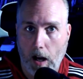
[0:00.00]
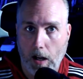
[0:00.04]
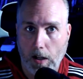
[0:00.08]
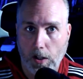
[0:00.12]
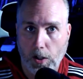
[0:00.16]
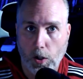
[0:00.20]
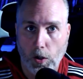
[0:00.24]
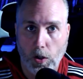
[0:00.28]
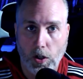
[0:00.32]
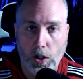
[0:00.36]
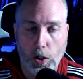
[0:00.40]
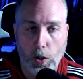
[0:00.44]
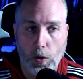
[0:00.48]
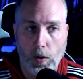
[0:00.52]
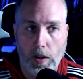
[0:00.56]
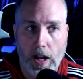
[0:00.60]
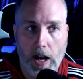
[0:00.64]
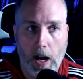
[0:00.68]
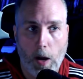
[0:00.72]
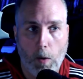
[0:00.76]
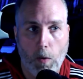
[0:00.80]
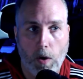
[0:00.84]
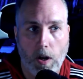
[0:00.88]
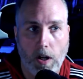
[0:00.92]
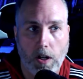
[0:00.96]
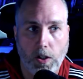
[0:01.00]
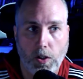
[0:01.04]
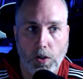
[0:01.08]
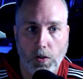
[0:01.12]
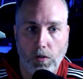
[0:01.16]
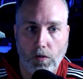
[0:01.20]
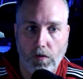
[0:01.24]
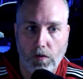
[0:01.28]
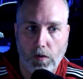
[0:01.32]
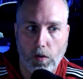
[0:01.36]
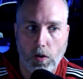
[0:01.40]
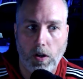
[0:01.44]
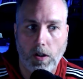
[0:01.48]
So to do that, I wanted to
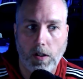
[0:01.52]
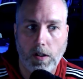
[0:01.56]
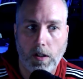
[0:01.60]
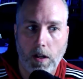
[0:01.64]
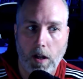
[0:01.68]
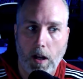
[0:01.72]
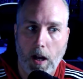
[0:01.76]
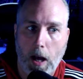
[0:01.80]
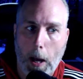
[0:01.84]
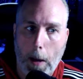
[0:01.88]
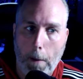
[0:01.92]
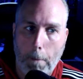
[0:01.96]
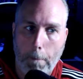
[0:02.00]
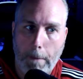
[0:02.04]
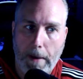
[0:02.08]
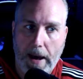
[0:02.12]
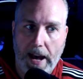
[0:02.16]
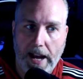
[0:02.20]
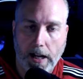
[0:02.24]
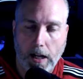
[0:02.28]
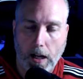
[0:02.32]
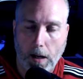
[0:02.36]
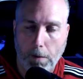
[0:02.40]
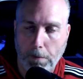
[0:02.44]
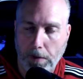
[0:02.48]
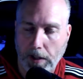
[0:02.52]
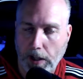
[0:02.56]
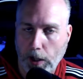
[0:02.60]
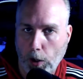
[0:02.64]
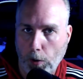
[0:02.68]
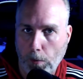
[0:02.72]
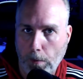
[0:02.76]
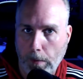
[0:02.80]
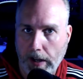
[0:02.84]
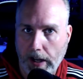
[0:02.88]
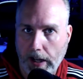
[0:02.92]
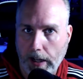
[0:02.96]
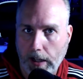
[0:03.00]
first back up a little
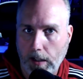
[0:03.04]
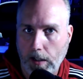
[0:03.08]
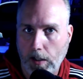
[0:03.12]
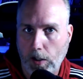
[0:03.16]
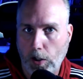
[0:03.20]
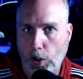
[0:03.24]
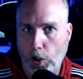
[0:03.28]
bit